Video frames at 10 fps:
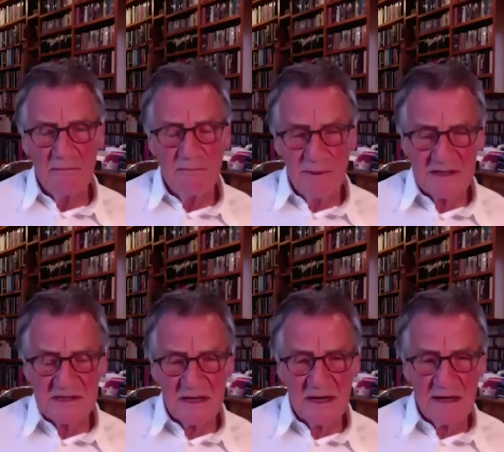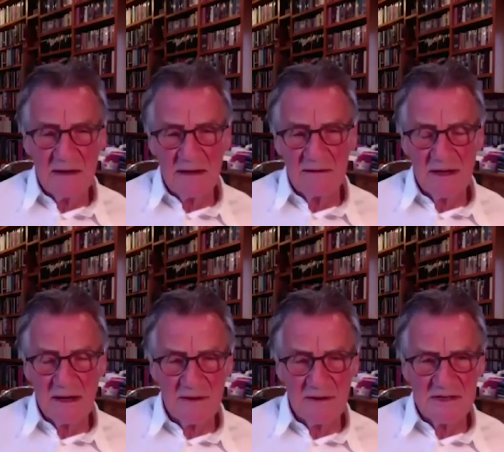personally, I, I,
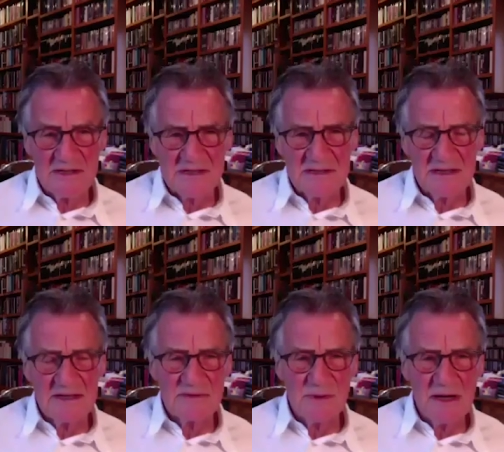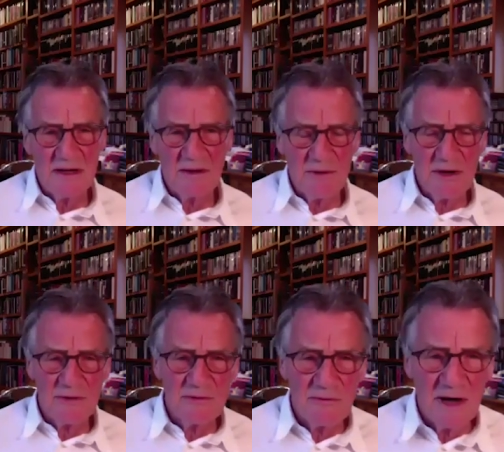think others did as well, that we
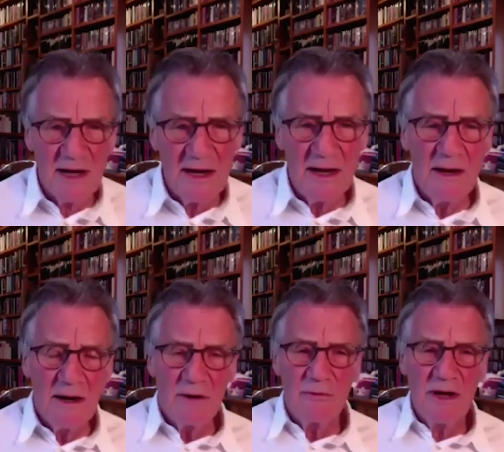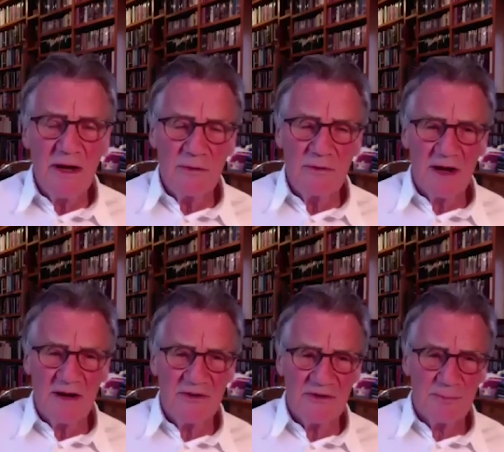couldn't really
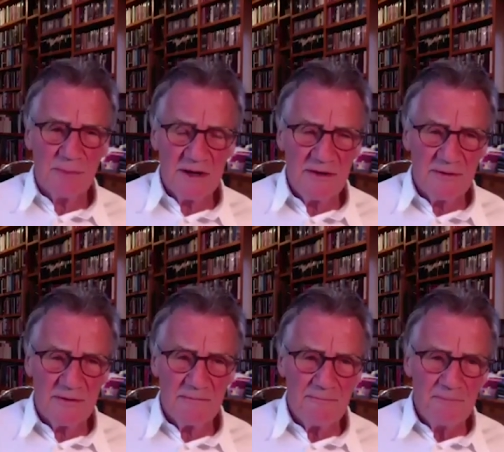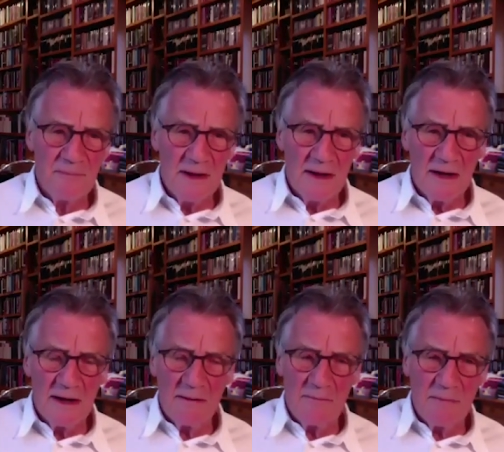reunite as Python.
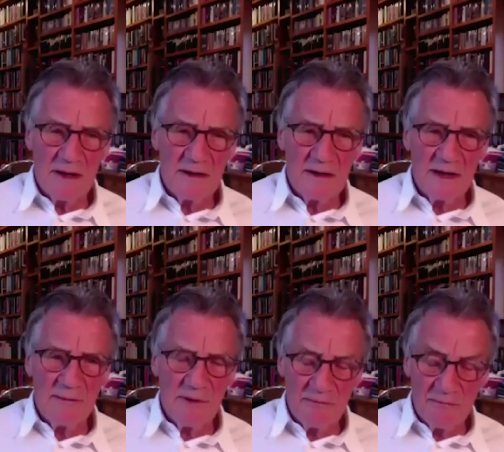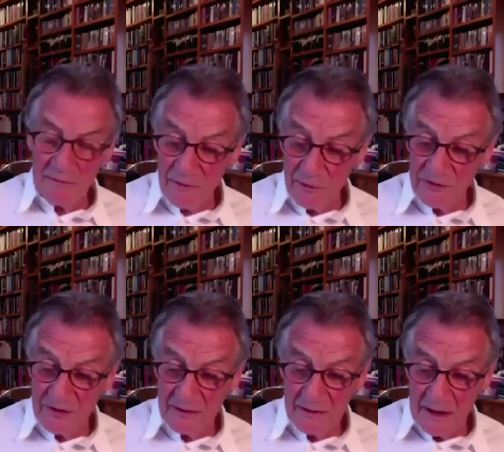Um, and, and then we, of course,
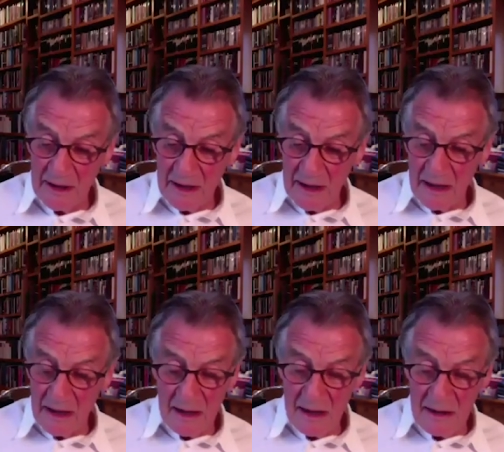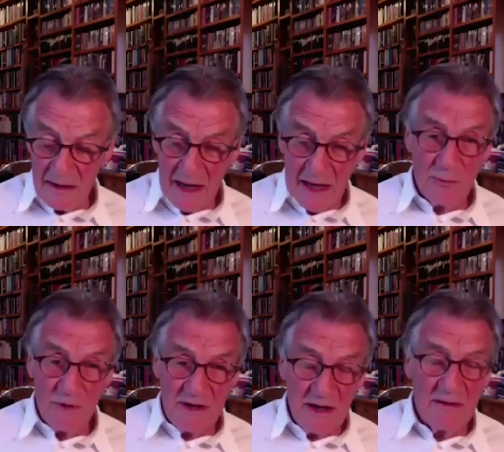it, in the end
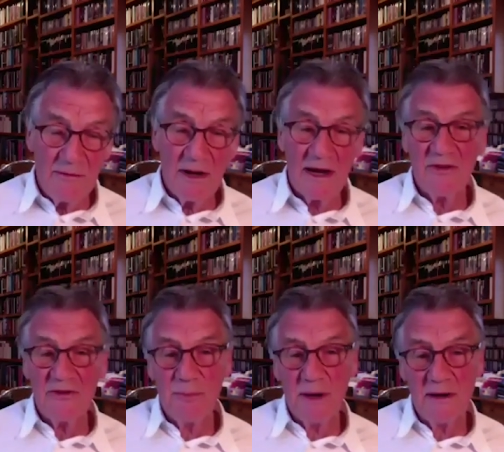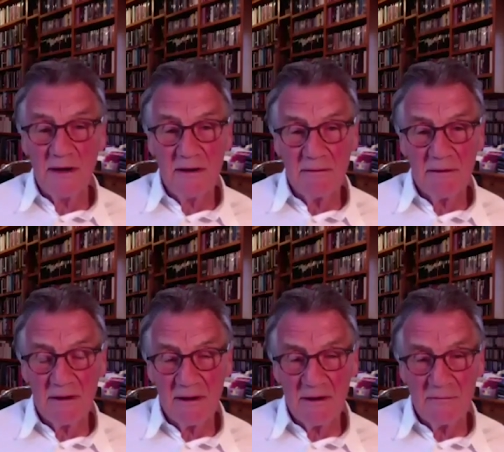we did. We had this big
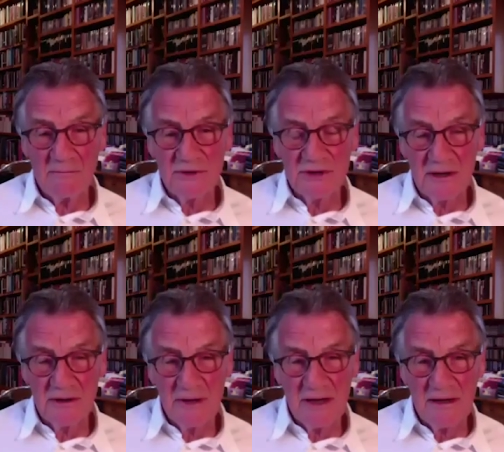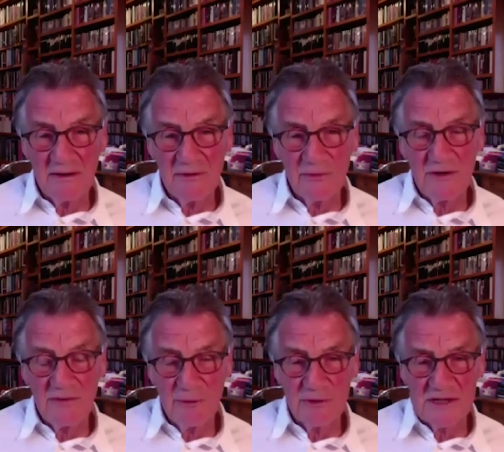um, show in
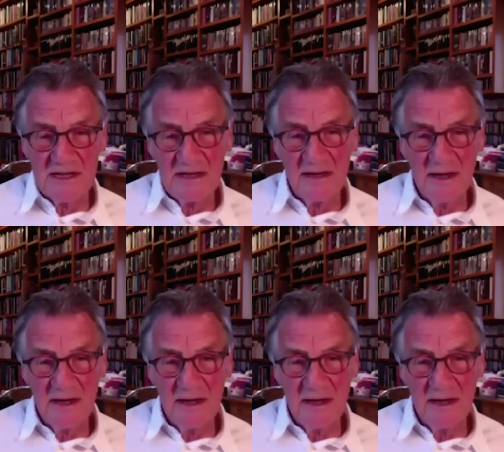2014,